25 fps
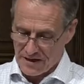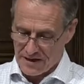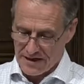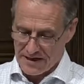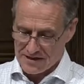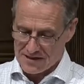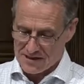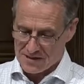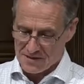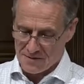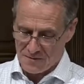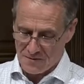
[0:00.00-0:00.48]

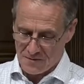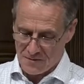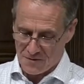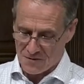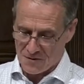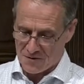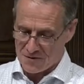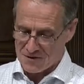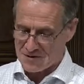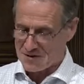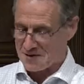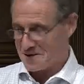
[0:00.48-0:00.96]
lesson
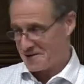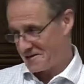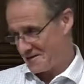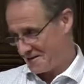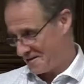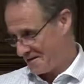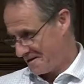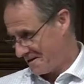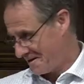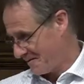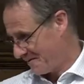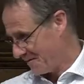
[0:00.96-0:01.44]
for us at the
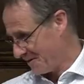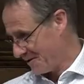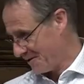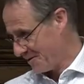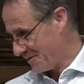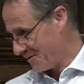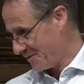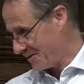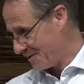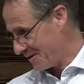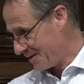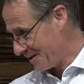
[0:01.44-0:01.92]
start of a
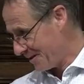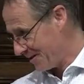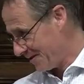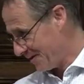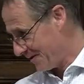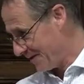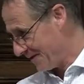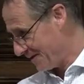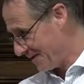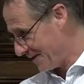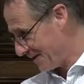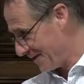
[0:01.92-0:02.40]
new
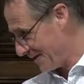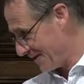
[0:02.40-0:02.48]
series in